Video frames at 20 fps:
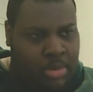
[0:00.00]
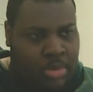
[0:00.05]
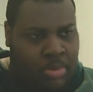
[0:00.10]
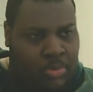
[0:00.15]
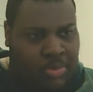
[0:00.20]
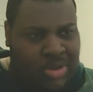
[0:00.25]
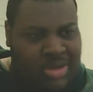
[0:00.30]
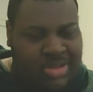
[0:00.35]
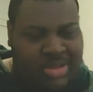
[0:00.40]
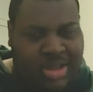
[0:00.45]

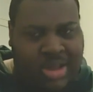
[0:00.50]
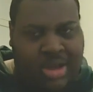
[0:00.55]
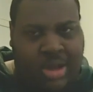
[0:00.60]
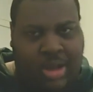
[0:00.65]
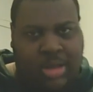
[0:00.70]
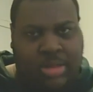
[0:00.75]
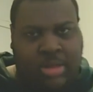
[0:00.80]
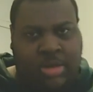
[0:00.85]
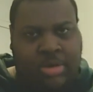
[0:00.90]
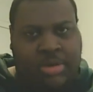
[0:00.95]
One thing
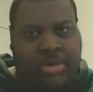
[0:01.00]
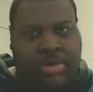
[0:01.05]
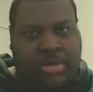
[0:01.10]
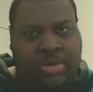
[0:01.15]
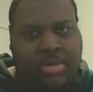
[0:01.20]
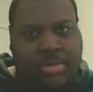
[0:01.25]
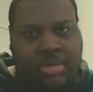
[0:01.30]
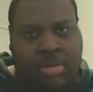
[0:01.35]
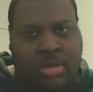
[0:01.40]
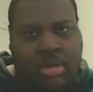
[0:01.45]
I've
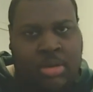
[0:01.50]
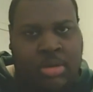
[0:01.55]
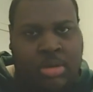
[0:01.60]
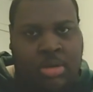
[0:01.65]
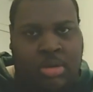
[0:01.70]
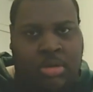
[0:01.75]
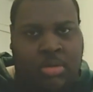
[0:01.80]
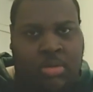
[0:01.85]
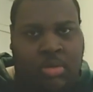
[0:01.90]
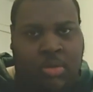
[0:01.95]
learned
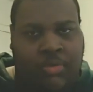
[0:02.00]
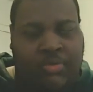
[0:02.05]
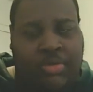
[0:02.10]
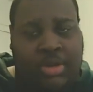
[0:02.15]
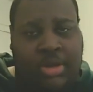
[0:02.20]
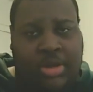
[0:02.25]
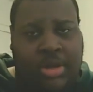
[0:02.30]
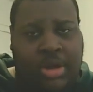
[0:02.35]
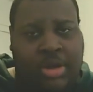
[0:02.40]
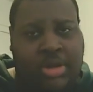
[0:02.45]
over the
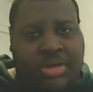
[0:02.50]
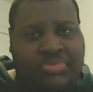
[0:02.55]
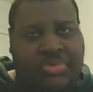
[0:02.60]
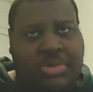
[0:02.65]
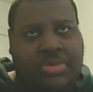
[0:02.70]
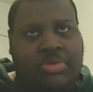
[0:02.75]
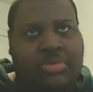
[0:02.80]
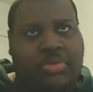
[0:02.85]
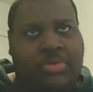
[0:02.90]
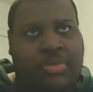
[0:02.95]
years when
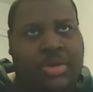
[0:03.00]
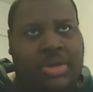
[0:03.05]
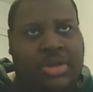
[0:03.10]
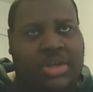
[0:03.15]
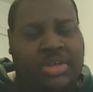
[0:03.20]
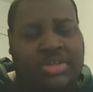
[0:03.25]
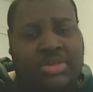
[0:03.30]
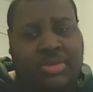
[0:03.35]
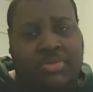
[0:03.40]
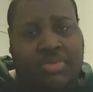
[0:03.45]
you're going
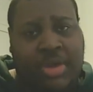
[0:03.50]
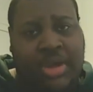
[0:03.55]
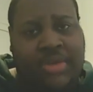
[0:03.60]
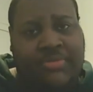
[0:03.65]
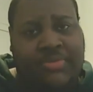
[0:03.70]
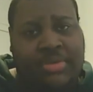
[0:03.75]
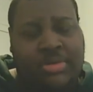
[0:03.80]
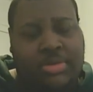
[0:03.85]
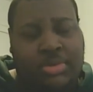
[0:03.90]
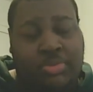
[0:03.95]
against the
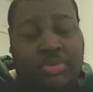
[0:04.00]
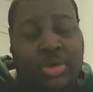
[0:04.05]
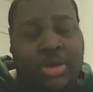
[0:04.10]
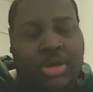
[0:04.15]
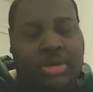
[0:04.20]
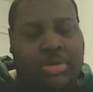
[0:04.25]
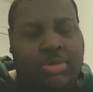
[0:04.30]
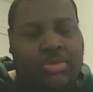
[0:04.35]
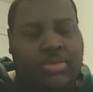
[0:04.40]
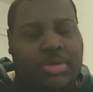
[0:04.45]
Ravens,
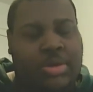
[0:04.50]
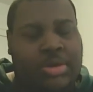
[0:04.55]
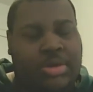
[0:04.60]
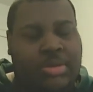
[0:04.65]
when you're going